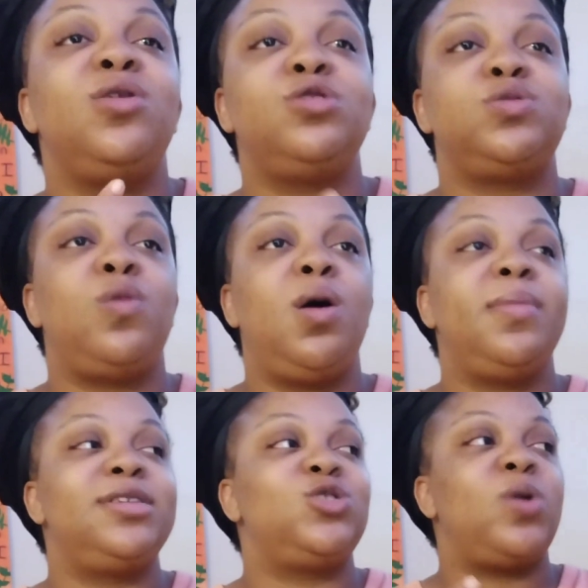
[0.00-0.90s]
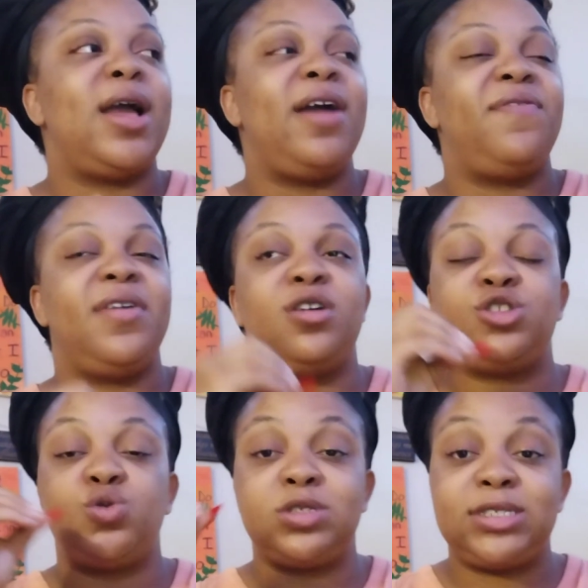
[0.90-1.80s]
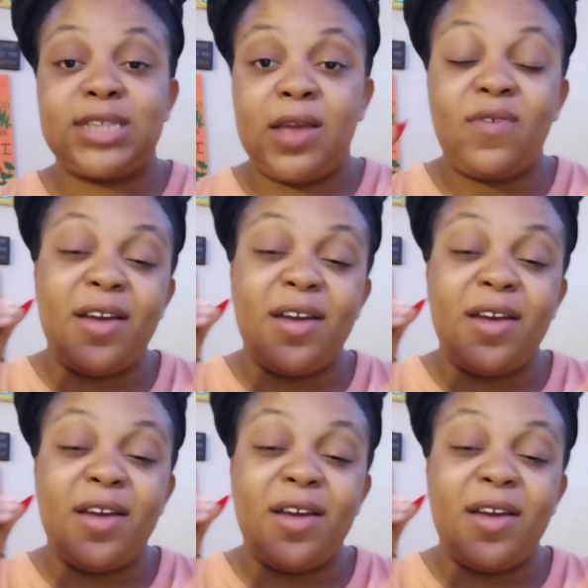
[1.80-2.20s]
those moments where I felt unsafe,